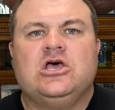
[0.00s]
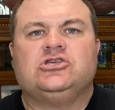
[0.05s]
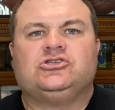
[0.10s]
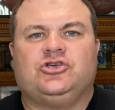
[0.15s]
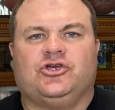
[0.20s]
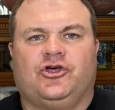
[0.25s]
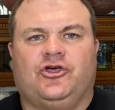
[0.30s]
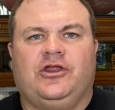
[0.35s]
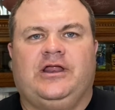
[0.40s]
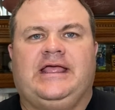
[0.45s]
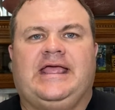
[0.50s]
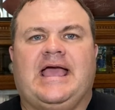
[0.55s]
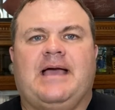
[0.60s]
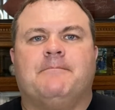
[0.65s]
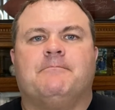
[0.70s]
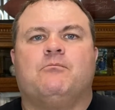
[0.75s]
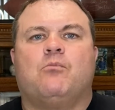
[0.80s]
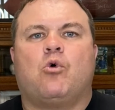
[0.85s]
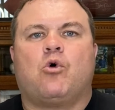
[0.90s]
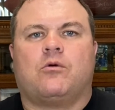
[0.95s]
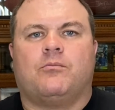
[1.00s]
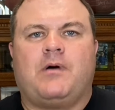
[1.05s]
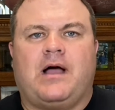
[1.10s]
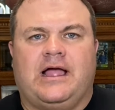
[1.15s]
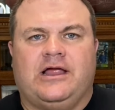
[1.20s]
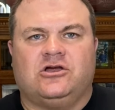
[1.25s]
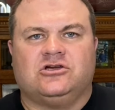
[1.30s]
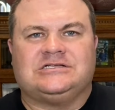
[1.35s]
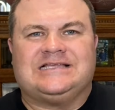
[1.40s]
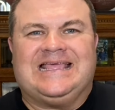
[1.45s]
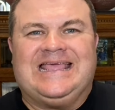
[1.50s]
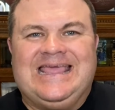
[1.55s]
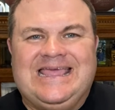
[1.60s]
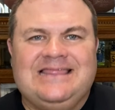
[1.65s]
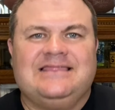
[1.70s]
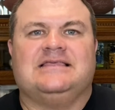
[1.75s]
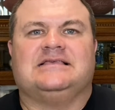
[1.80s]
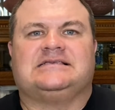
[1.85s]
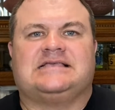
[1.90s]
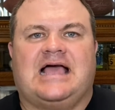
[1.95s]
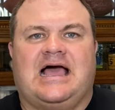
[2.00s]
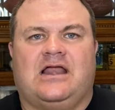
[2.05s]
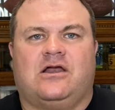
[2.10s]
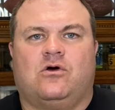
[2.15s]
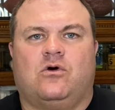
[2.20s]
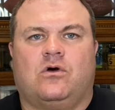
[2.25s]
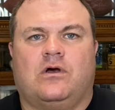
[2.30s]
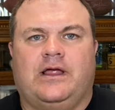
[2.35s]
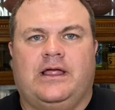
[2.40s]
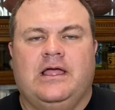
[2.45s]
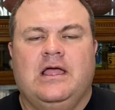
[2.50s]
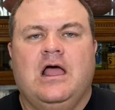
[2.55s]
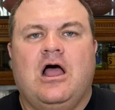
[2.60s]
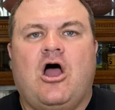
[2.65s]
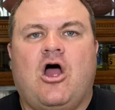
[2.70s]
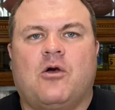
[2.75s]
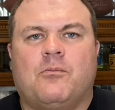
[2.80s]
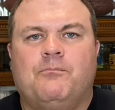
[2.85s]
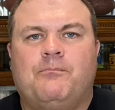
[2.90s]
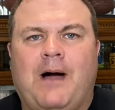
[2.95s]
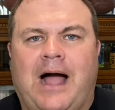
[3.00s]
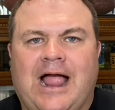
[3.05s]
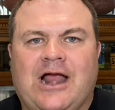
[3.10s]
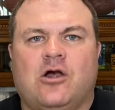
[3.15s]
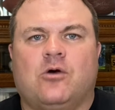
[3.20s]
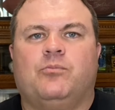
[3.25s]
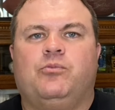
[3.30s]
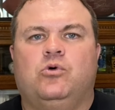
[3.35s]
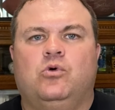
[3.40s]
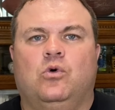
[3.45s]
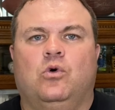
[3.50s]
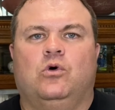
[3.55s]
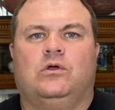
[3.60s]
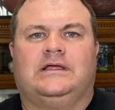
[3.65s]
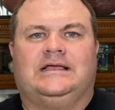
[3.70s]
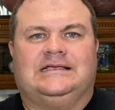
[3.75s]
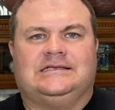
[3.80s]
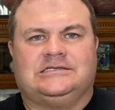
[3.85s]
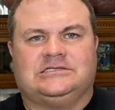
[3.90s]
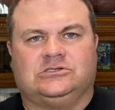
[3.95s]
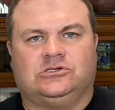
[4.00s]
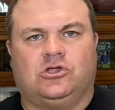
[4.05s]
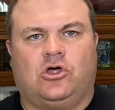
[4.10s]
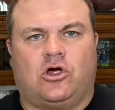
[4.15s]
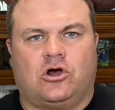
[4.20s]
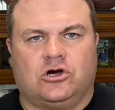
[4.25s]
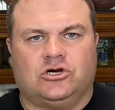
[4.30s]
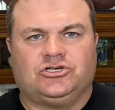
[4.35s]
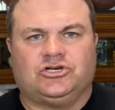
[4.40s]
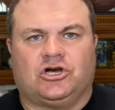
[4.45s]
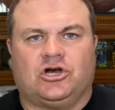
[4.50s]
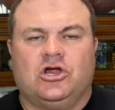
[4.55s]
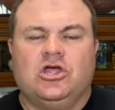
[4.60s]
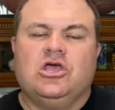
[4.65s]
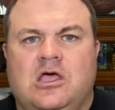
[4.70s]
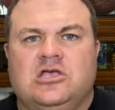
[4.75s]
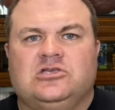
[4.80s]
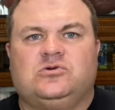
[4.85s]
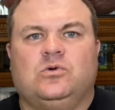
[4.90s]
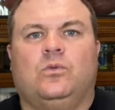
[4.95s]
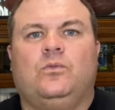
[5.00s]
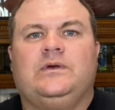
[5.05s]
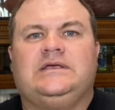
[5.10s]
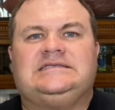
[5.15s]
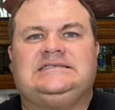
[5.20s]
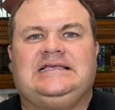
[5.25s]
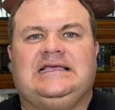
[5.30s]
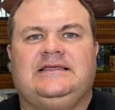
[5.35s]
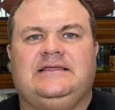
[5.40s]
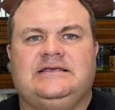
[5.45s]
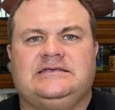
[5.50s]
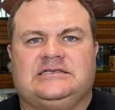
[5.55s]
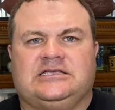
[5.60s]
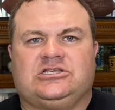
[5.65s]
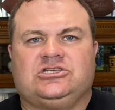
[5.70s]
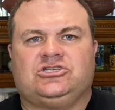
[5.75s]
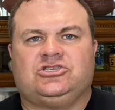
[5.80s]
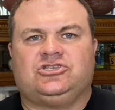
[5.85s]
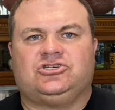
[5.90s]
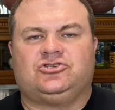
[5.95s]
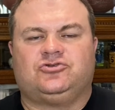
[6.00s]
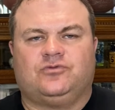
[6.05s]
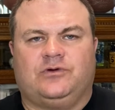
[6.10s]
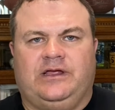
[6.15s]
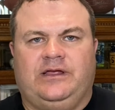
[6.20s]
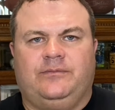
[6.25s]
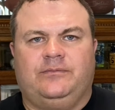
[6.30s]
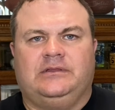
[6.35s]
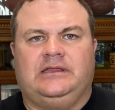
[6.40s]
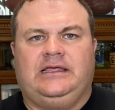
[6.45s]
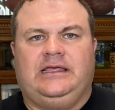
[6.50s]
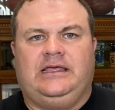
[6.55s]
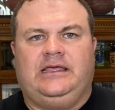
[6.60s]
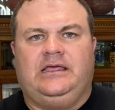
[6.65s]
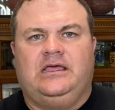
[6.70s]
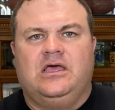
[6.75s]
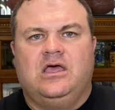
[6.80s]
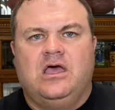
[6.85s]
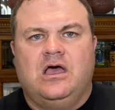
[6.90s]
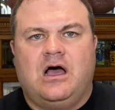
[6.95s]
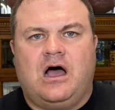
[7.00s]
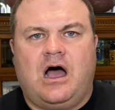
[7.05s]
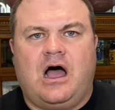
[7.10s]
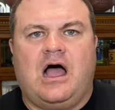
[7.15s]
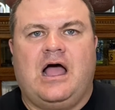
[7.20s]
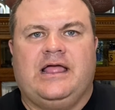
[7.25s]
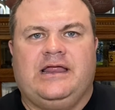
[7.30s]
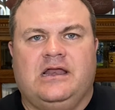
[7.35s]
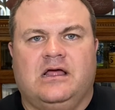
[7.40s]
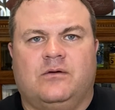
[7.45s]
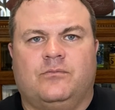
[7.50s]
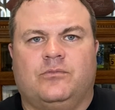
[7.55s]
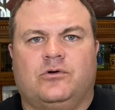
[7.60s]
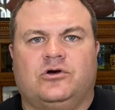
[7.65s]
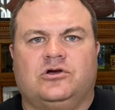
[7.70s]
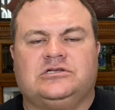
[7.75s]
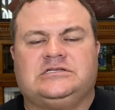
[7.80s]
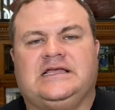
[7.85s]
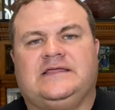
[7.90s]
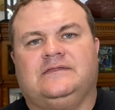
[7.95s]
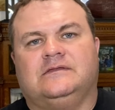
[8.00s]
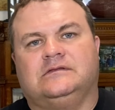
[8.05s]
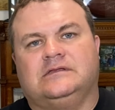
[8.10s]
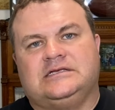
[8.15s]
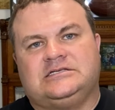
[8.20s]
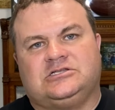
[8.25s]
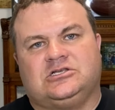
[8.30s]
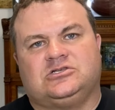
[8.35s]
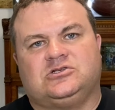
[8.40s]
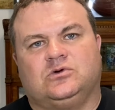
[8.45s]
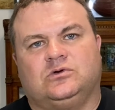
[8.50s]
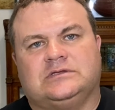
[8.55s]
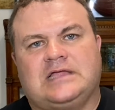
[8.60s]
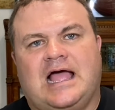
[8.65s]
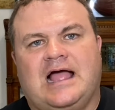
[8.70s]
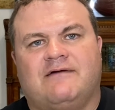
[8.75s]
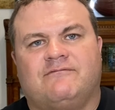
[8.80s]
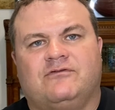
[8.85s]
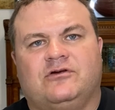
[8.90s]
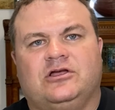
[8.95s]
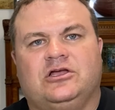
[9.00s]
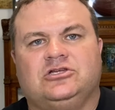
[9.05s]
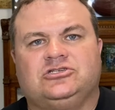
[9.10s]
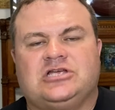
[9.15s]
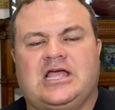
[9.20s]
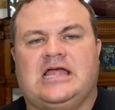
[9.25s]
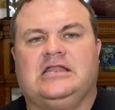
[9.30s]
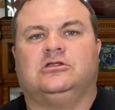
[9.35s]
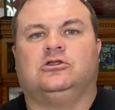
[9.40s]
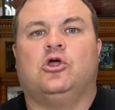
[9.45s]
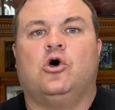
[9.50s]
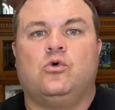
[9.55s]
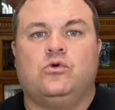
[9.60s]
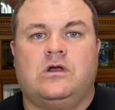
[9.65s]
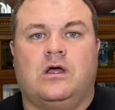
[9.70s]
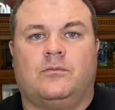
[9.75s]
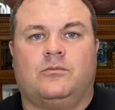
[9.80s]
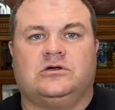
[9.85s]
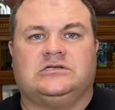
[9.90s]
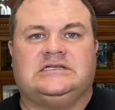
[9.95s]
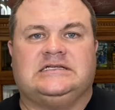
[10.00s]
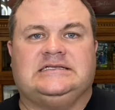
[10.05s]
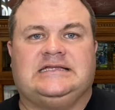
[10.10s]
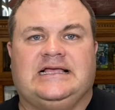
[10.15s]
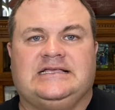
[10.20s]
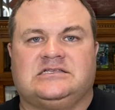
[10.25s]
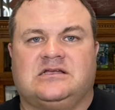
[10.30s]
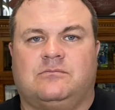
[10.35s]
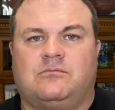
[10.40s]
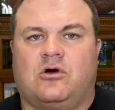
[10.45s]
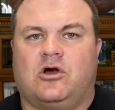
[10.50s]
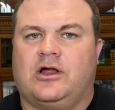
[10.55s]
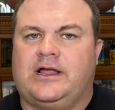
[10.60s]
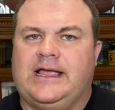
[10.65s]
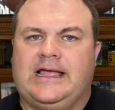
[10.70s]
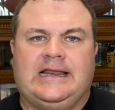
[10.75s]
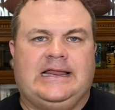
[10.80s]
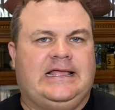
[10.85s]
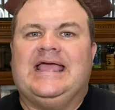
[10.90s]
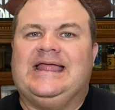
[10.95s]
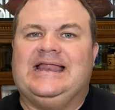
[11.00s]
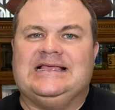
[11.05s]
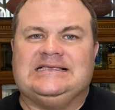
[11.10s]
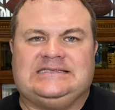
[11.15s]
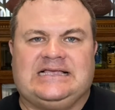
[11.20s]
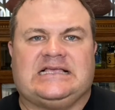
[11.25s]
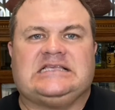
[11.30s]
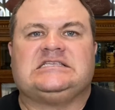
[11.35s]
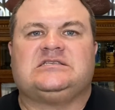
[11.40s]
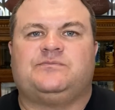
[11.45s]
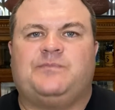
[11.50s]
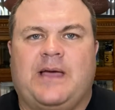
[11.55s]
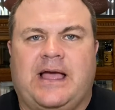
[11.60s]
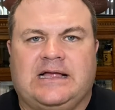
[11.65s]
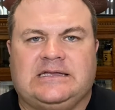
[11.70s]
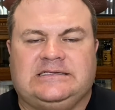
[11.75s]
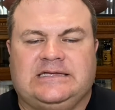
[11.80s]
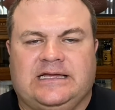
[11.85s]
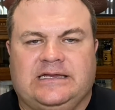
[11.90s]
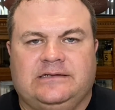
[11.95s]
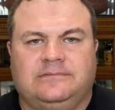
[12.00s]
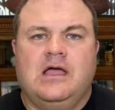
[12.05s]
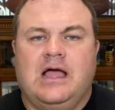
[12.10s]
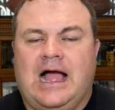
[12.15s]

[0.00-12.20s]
So you're going to get more buyers in this category. Our buyer pool is larger. So when we see these extremely high numbers in the list of sold average and low numbers in days on market, it is expected.